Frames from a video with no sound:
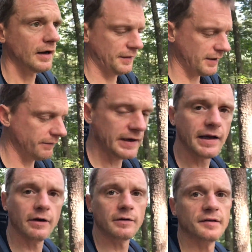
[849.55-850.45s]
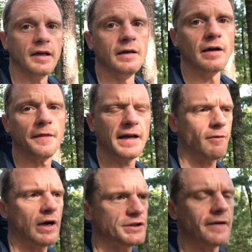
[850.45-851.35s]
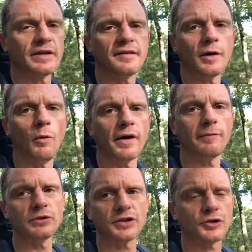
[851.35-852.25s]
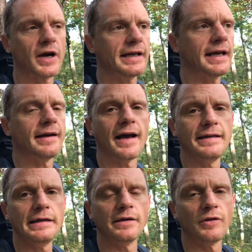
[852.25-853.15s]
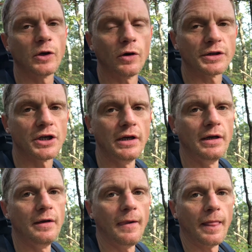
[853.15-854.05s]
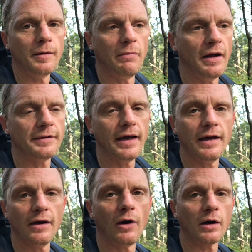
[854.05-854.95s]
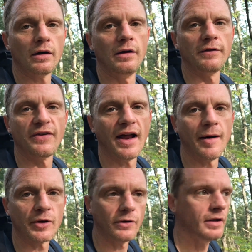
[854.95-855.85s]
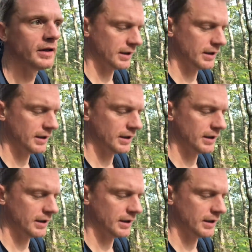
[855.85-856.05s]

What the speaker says: Their videos, I think I watched every single one of them just to try to get an idea of the gorge, but they are phenomenal.